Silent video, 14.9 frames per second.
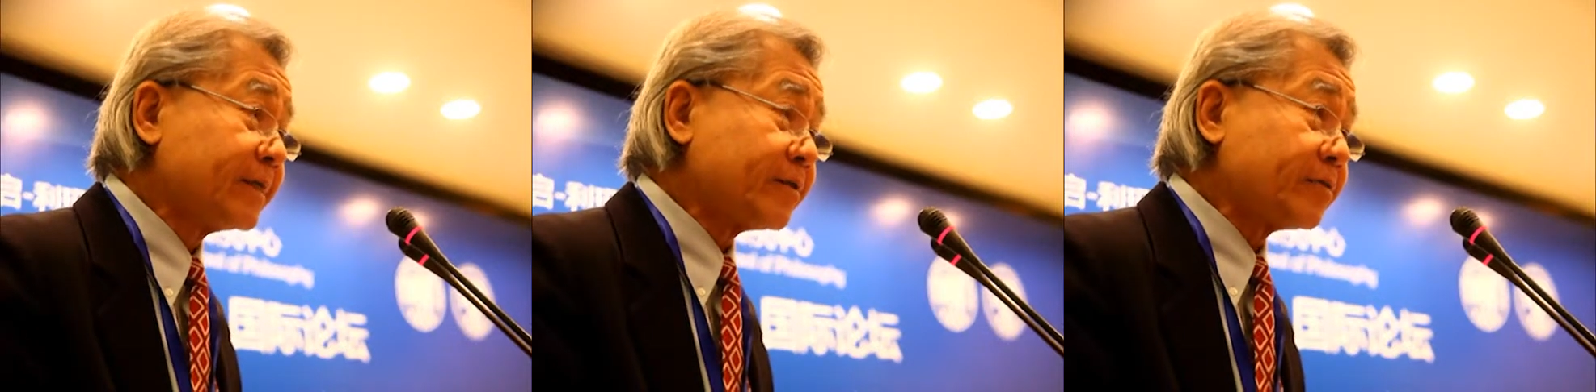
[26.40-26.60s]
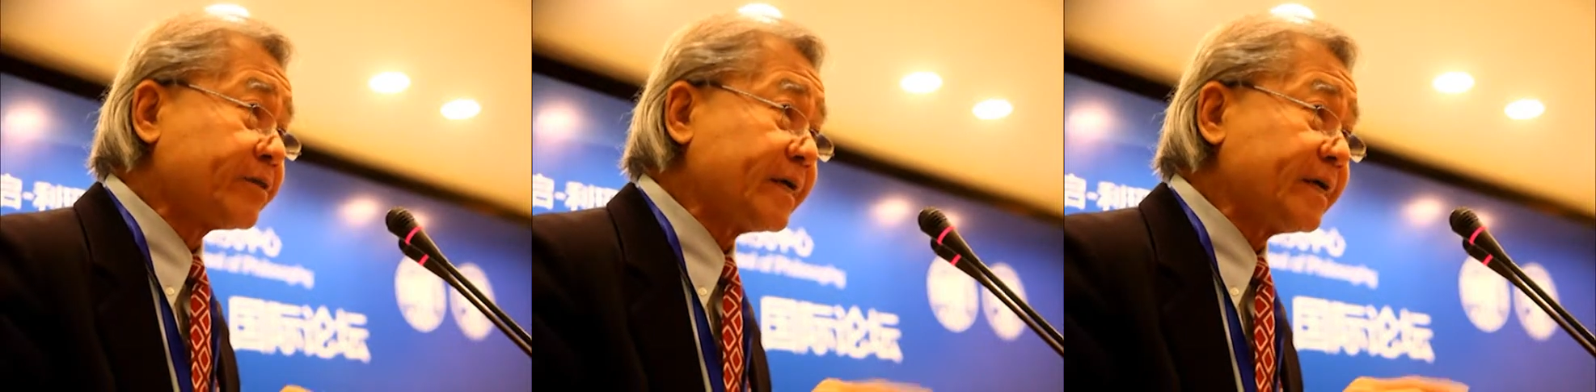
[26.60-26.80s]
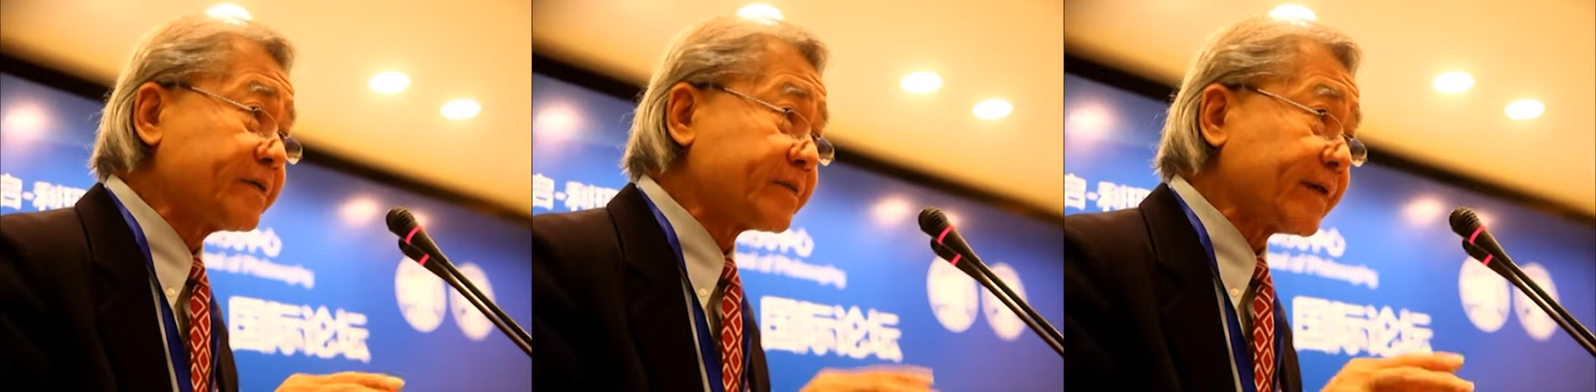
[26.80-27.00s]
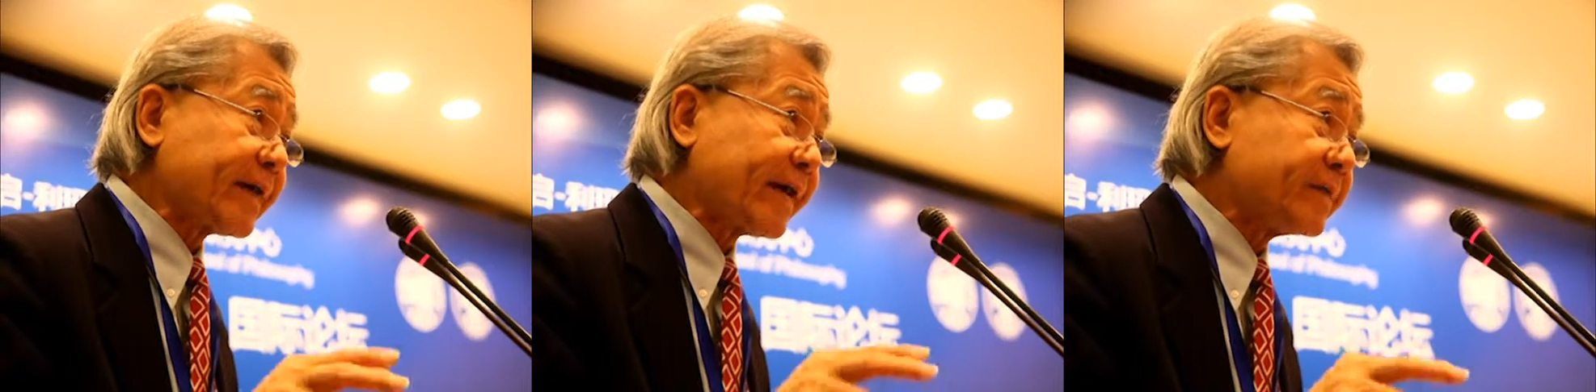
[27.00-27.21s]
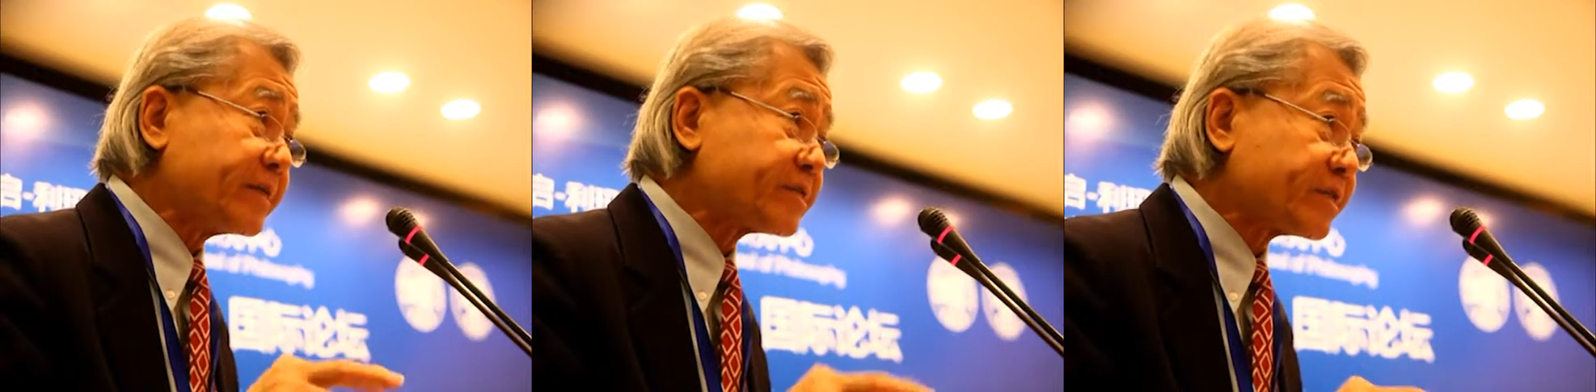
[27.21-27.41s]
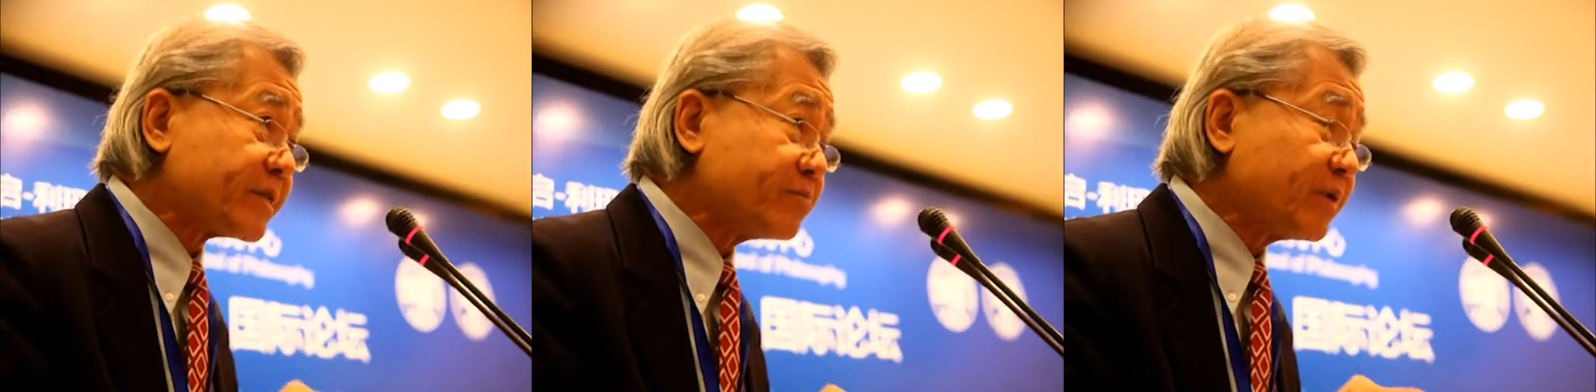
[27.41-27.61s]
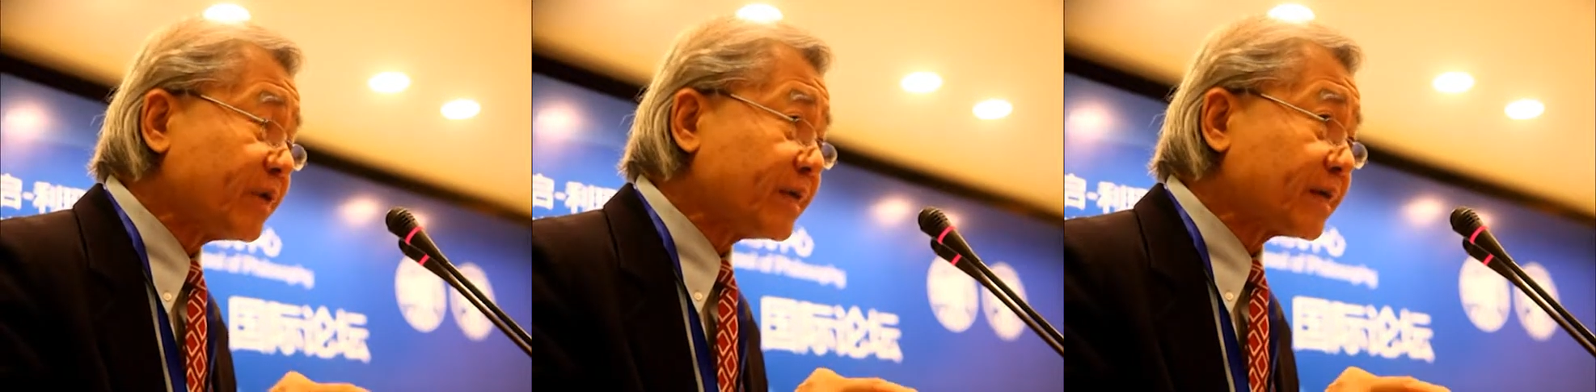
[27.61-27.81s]
These and
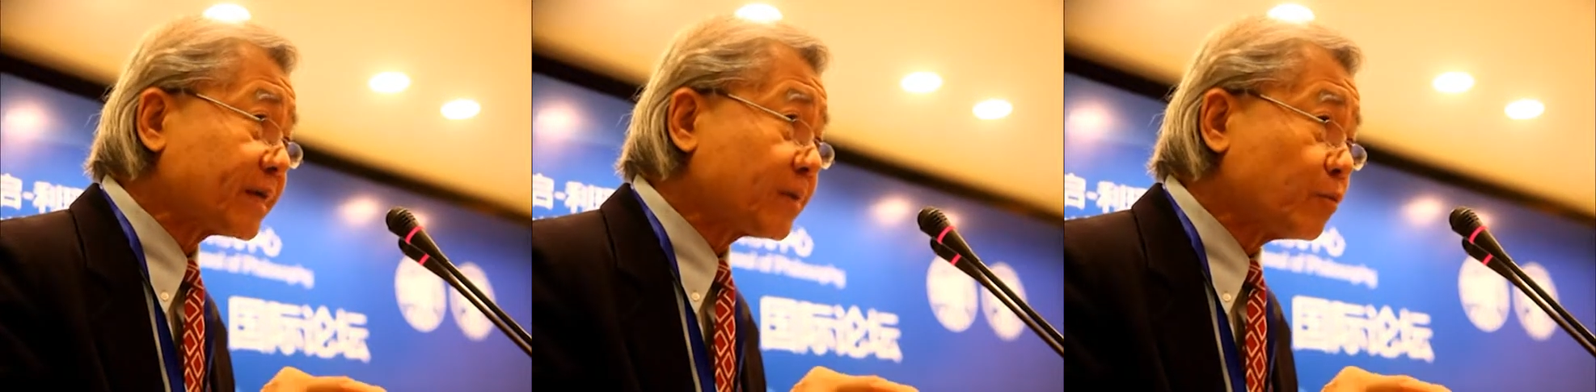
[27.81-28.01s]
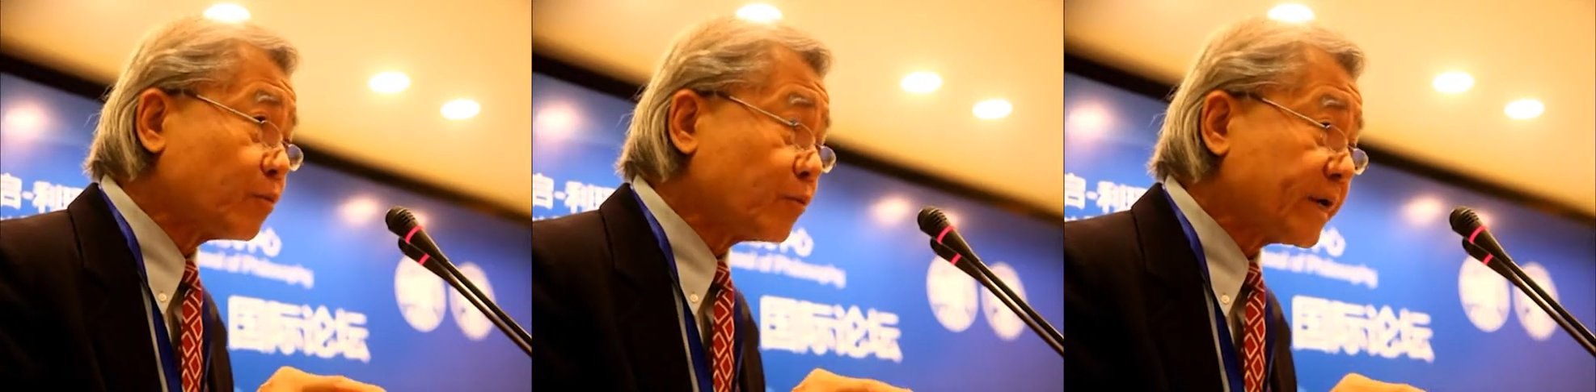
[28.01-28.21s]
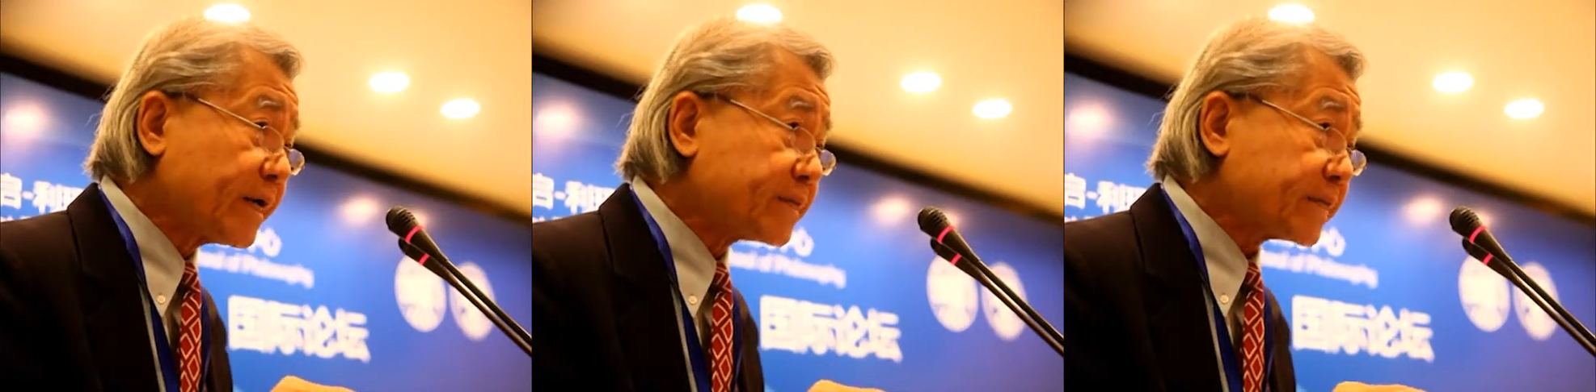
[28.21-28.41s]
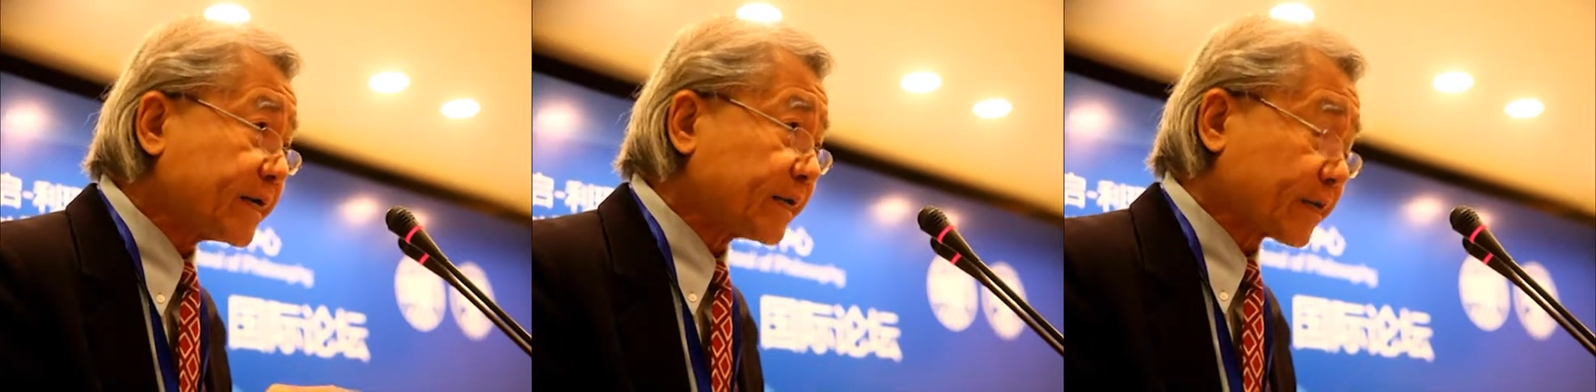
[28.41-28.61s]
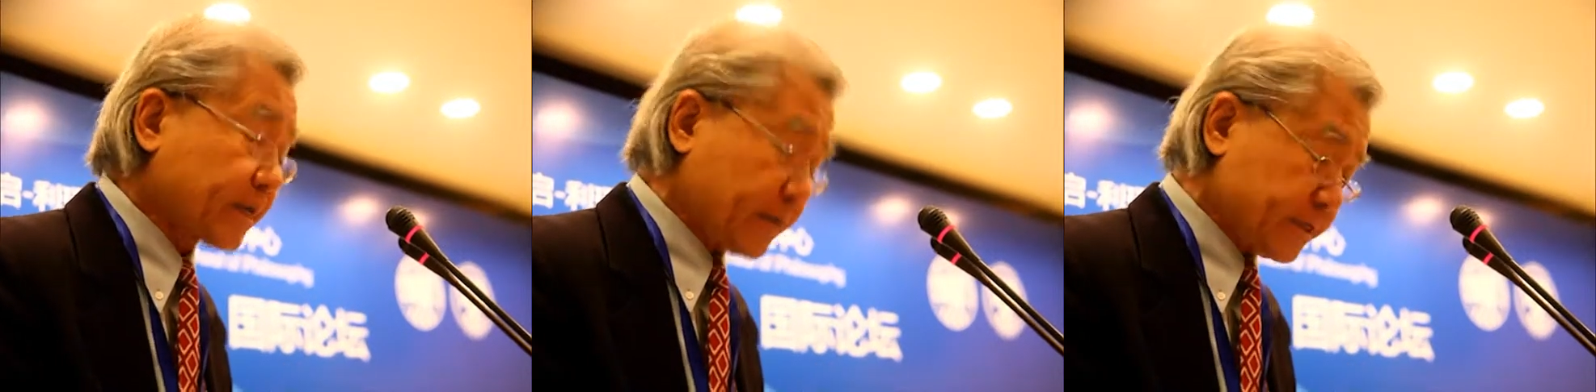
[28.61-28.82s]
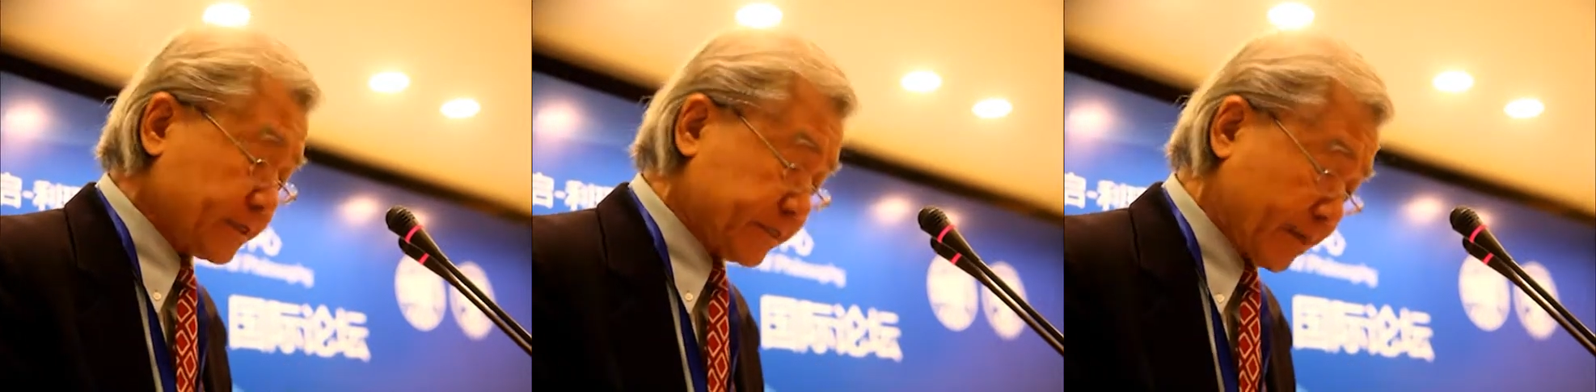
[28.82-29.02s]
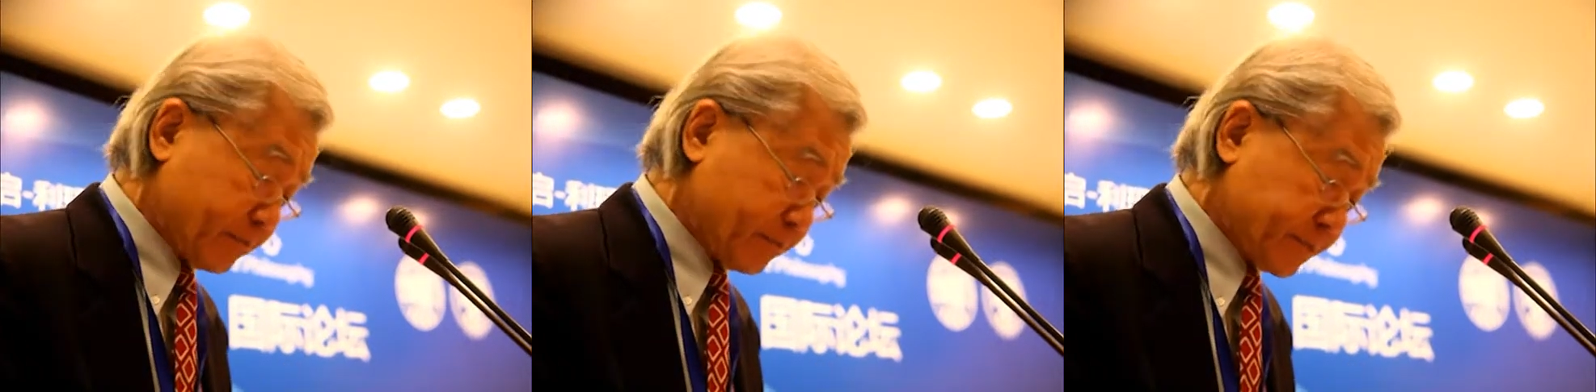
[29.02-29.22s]
similar words and
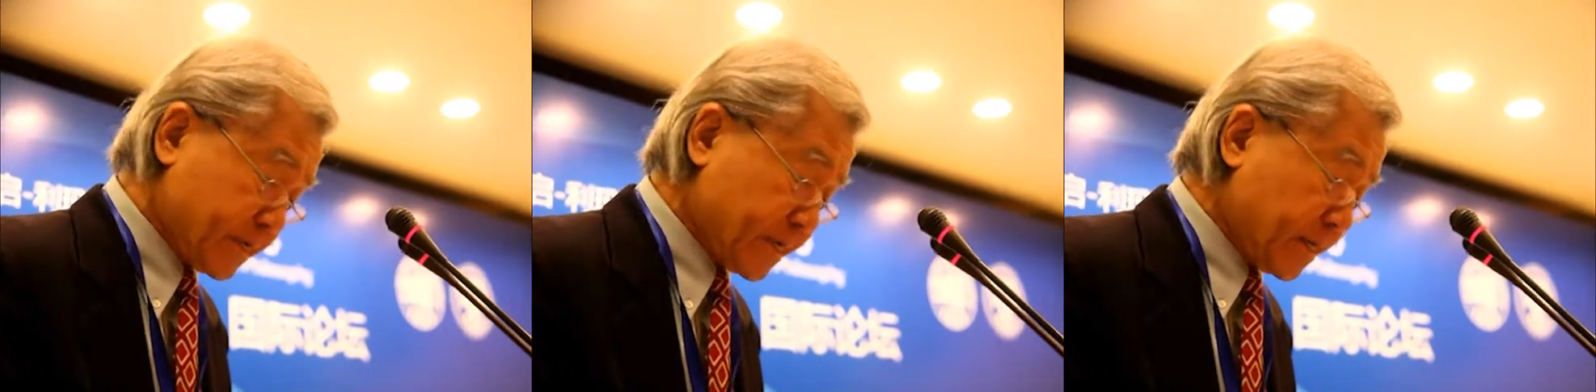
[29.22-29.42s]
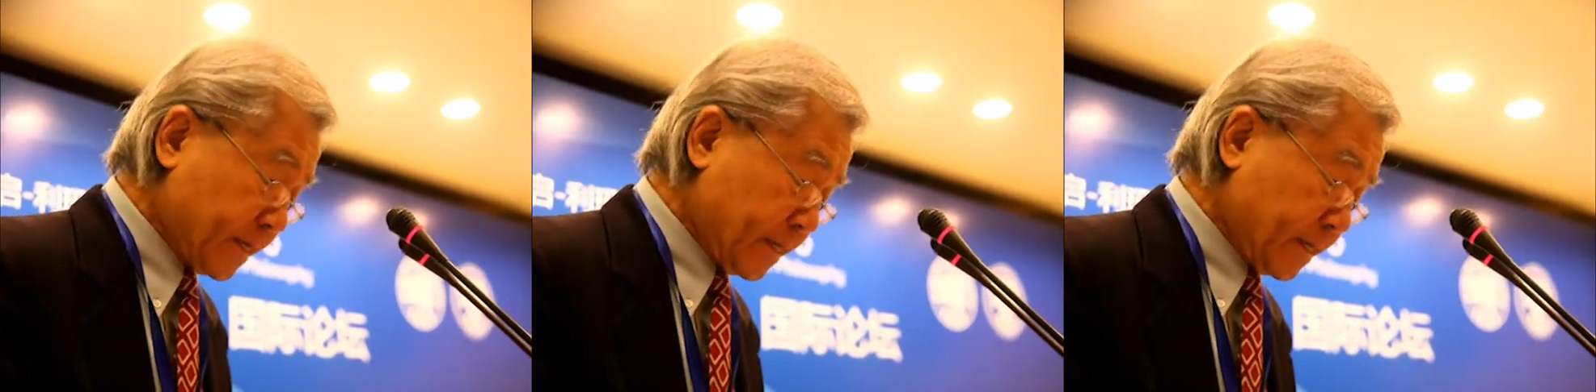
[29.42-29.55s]
concepts